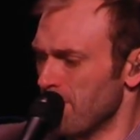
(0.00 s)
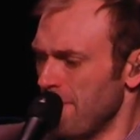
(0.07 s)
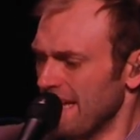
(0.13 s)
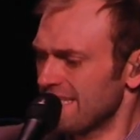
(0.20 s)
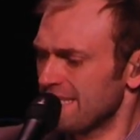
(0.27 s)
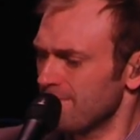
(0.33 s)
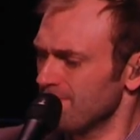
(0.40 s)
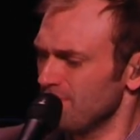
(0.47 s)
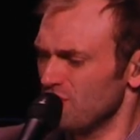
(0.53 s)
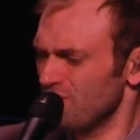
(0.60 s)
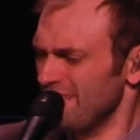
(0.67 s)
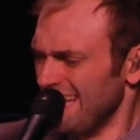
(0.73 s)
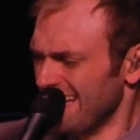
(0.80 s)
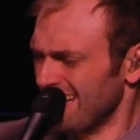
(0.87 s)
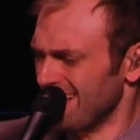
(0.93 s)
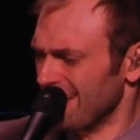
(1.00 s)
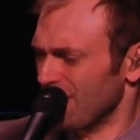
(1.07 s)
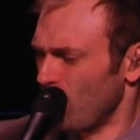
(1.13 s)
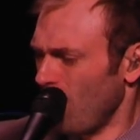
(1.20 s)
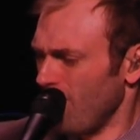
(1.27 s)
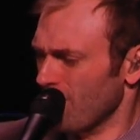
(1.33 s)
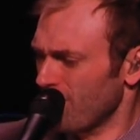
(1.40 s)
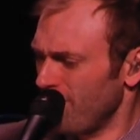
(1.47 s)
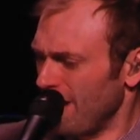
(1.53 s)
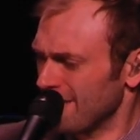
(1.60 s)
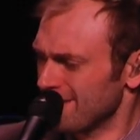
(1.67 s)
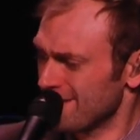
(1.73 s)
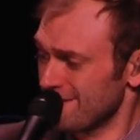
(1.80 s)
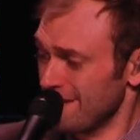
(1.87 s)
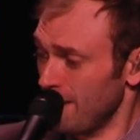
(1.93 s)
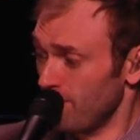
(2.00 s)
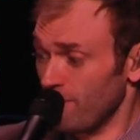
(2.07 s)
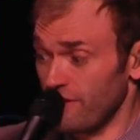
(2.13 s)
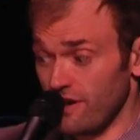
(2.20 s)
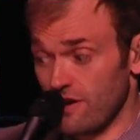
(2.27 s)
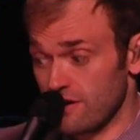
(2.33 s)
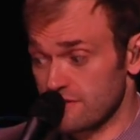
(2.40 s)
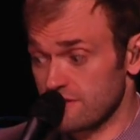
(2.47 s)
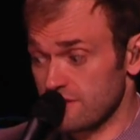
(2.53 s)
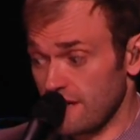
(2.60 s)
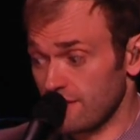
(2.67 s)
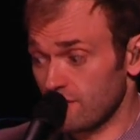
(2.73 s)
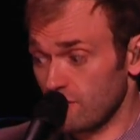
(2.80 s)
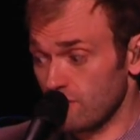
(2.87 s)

makes him uniquely qualified to sample the arts and